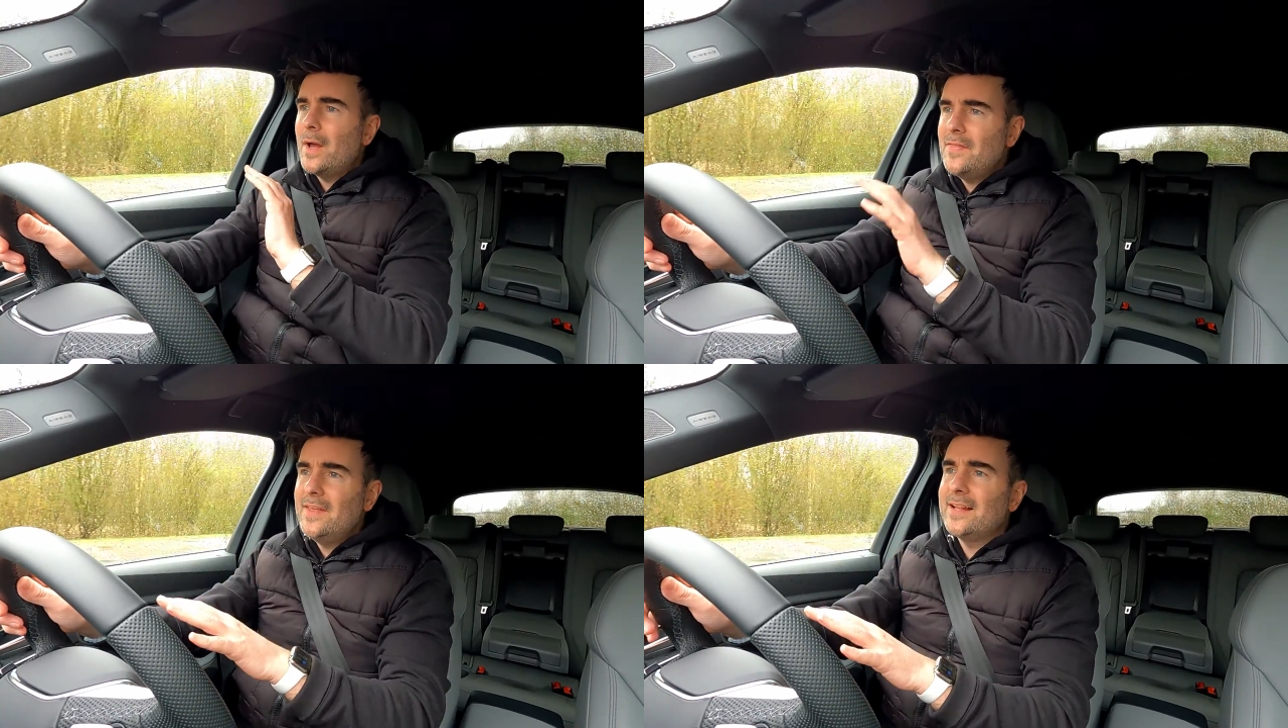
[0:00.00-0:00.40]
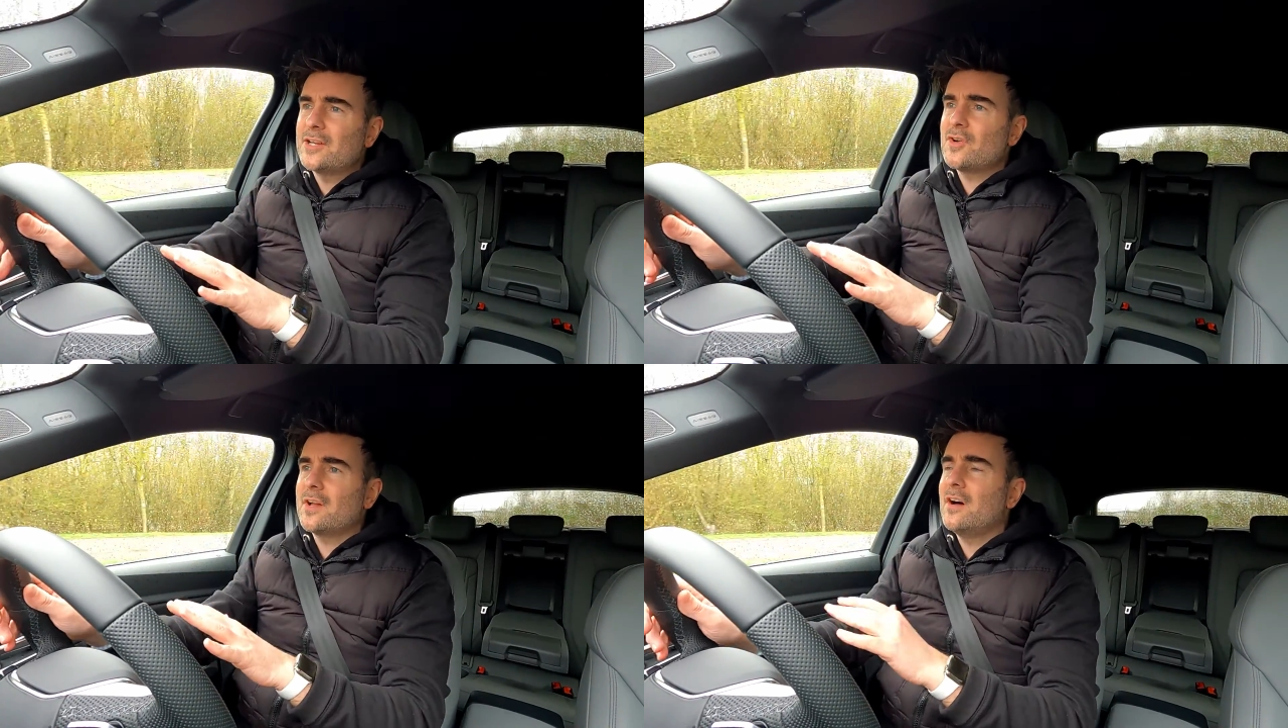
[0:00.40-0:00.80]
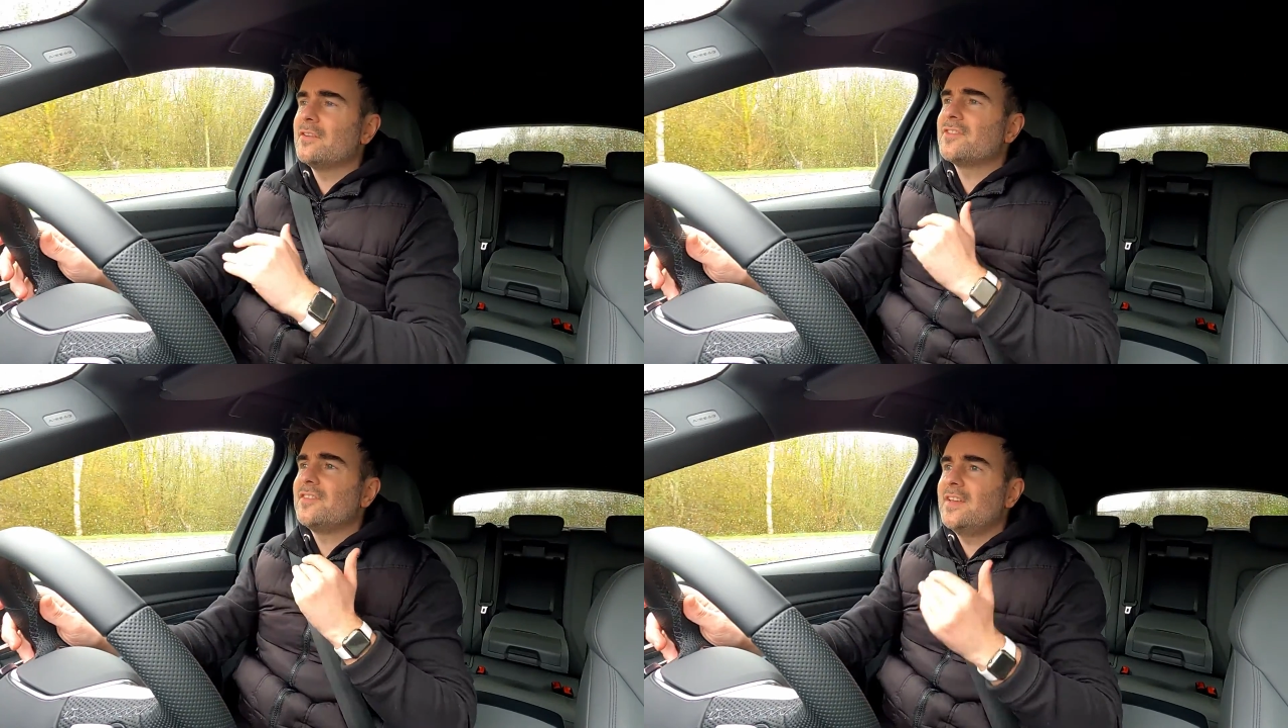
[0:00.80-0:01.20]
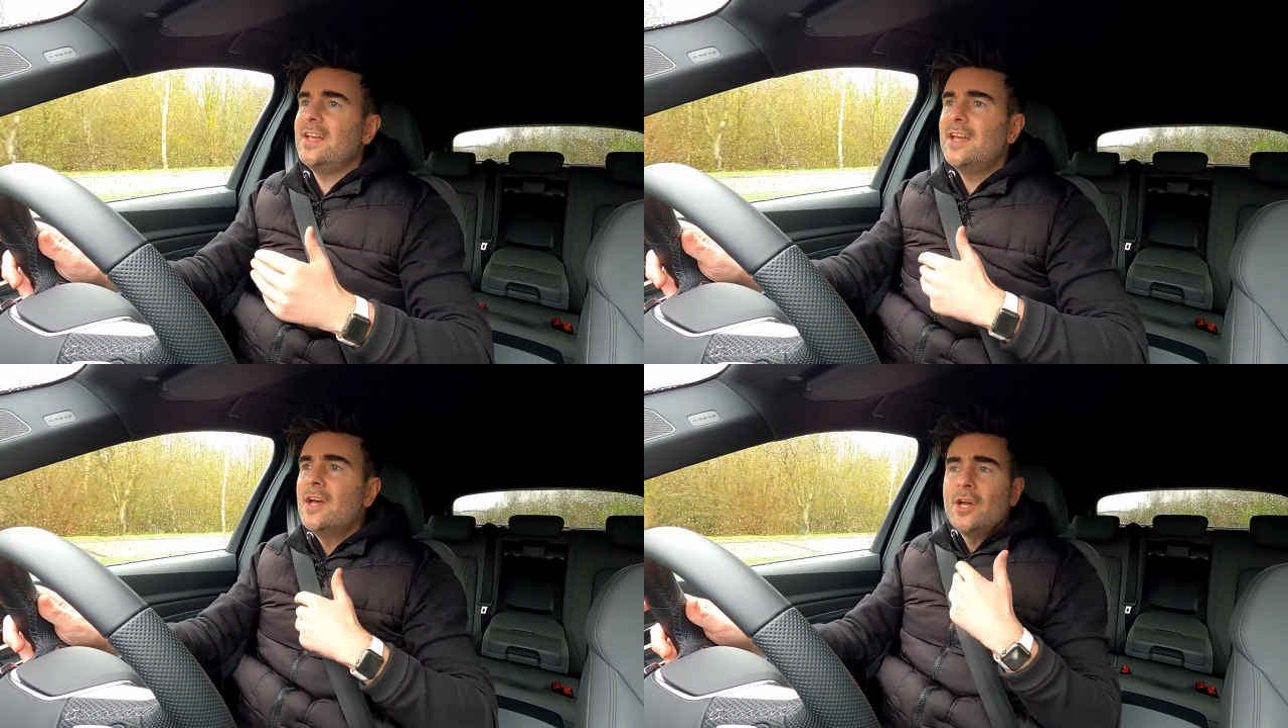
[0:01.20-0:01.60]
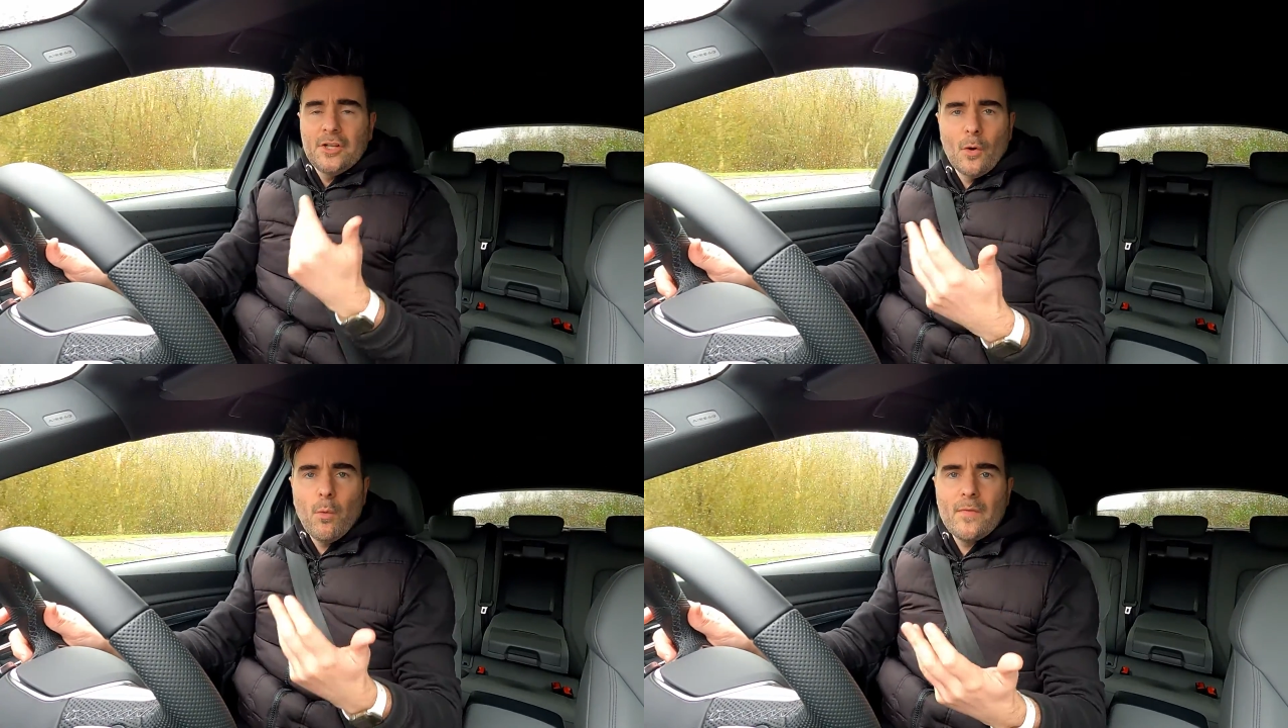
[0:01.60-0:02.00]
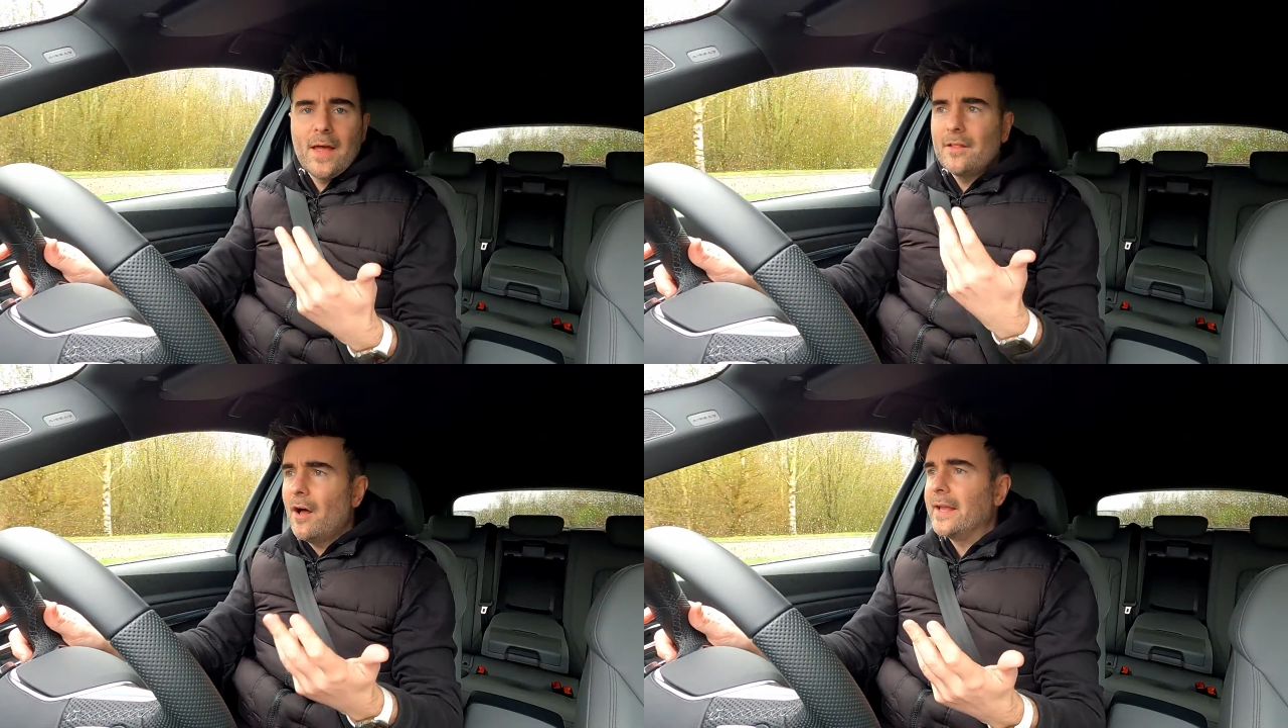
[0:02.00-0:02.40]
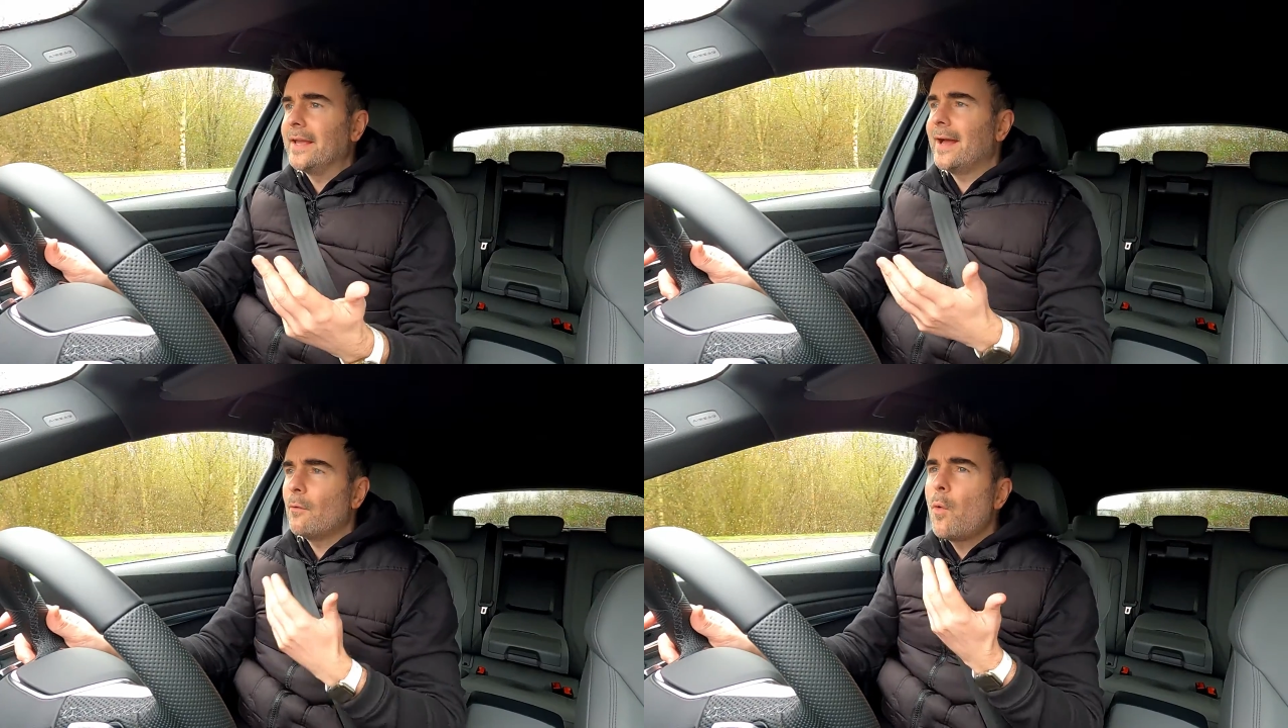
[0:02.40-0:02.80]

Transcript: in the electric cars to see, you know, what they're like, how